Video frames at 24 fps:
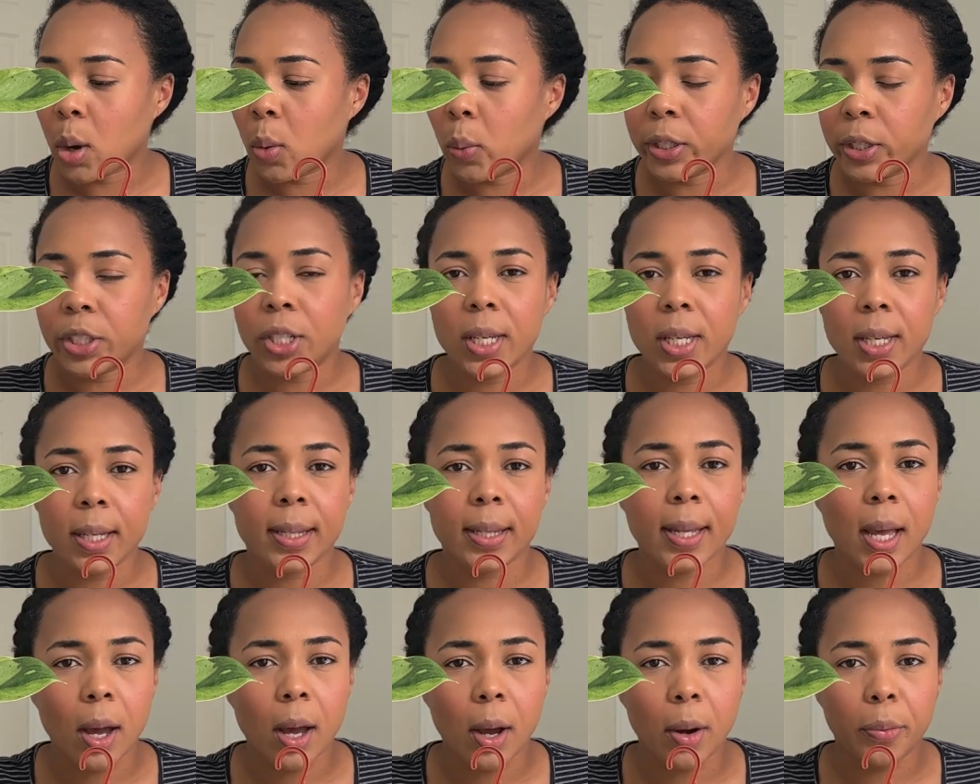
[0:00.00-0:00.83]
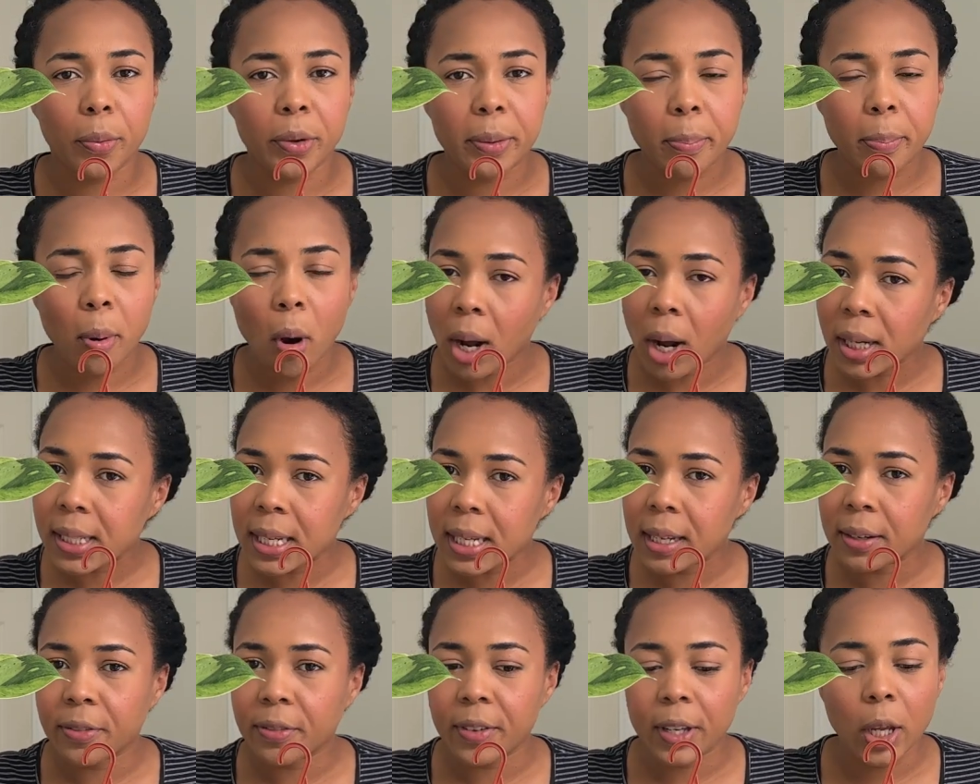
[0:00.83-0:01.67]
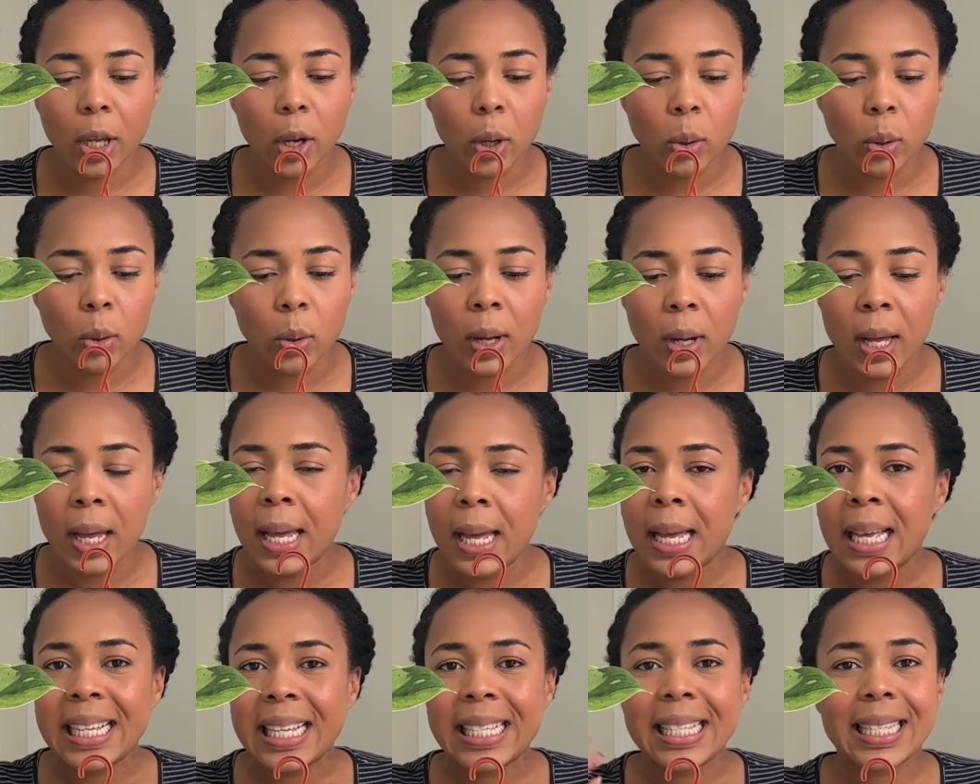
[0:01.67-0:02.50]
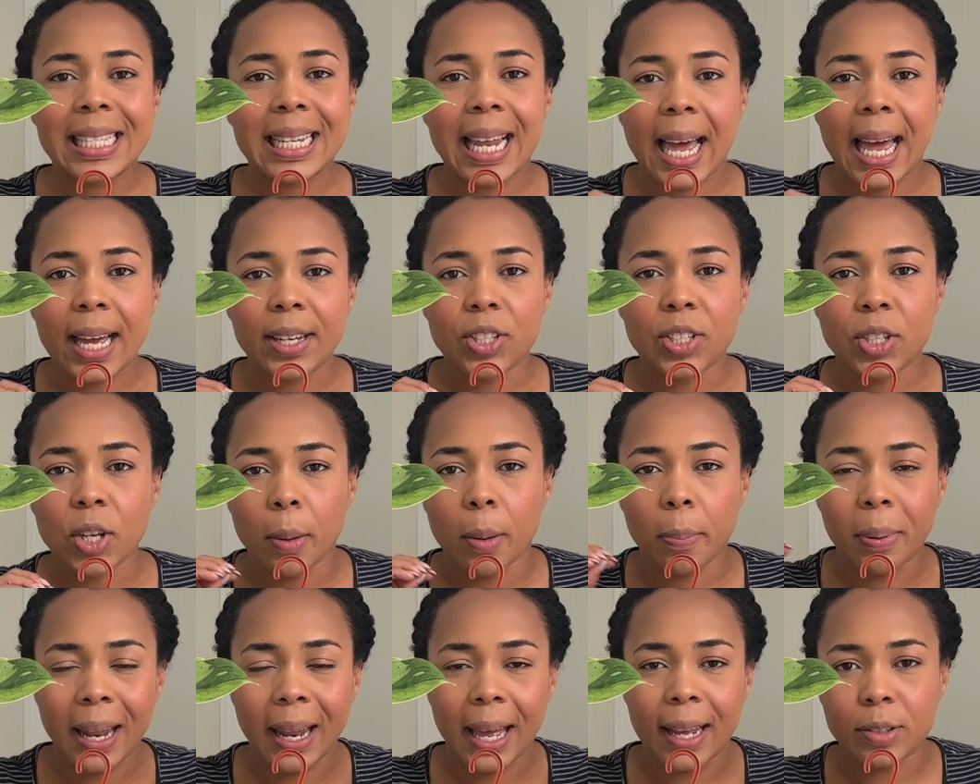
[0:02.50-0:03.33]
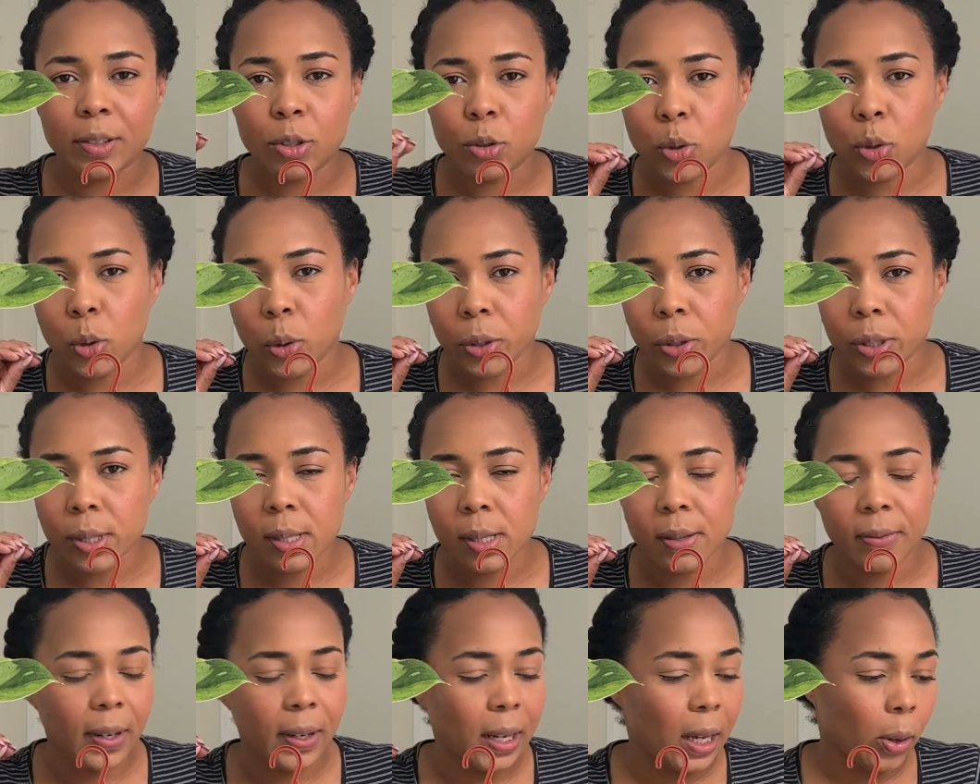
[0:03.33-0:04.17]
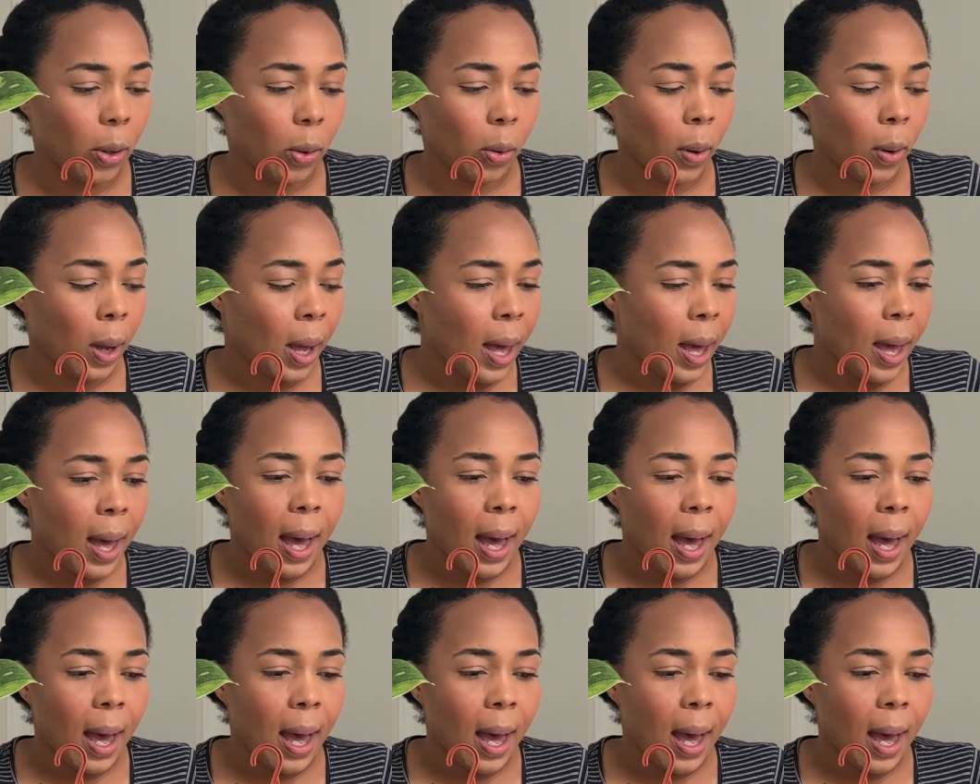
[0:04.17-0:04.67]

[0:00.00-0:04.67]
which is a repotting video slash a plant chores video.